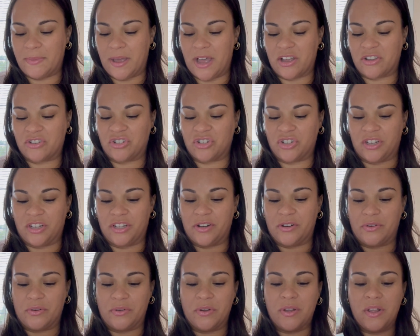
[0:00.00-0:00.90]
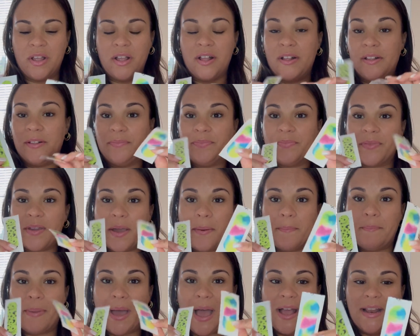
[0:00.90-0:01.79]
extra little
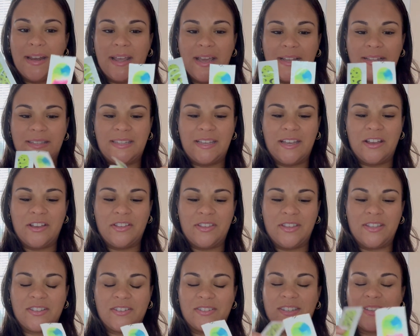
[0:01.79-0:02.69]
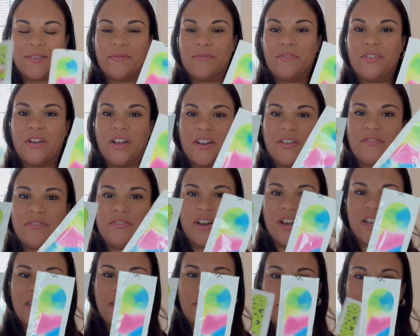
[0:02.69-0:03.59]
Band-Aids here. These are some fun,
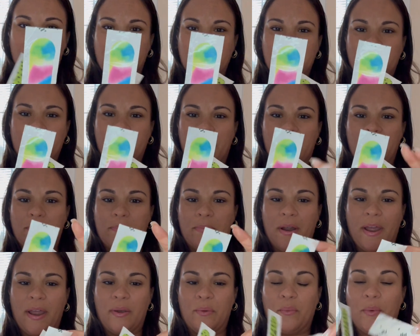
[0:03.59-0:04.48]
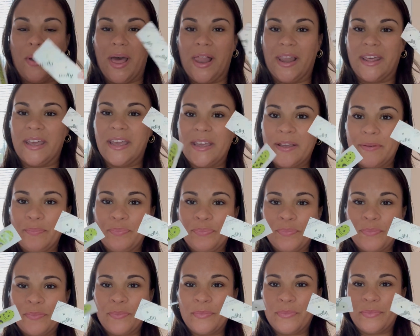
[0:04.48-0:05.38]
funky ones by the brand Welly.
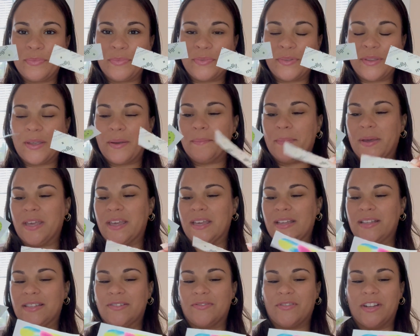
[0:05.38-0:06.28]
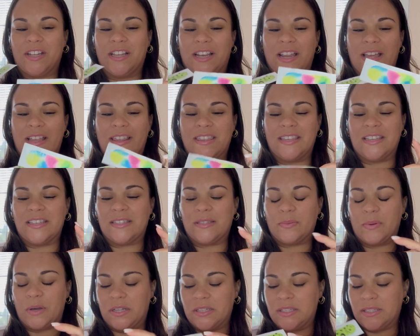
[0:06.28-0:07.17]
My kids really like
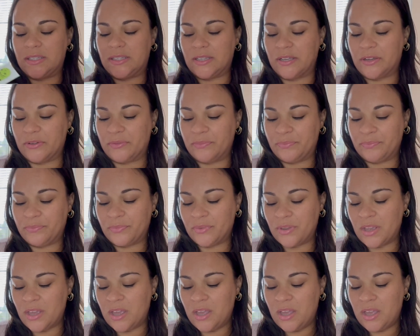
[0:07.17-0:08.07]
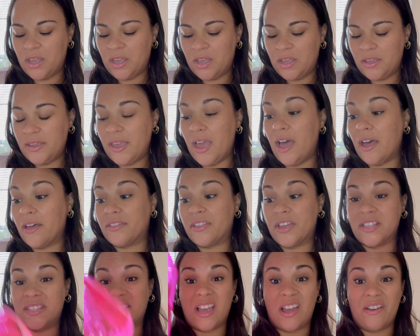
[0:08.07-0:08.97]
these ones. So yeah,
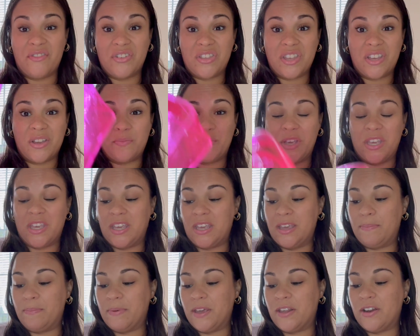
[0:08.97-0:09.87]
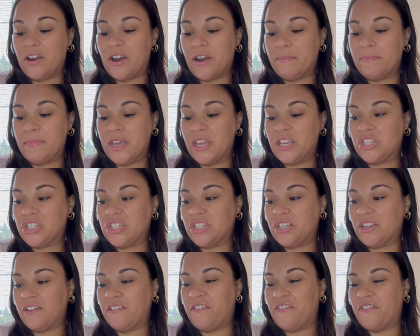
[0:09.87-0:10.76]
that's everything we keep in our
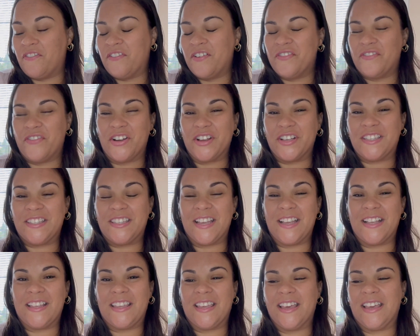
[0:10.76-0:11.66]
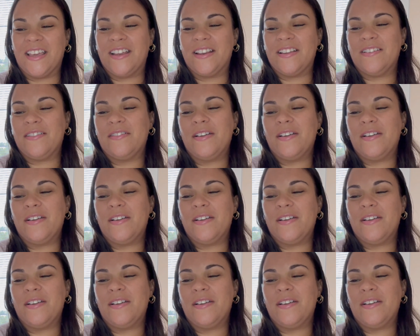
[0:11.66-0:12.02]
makeshift first aid kit.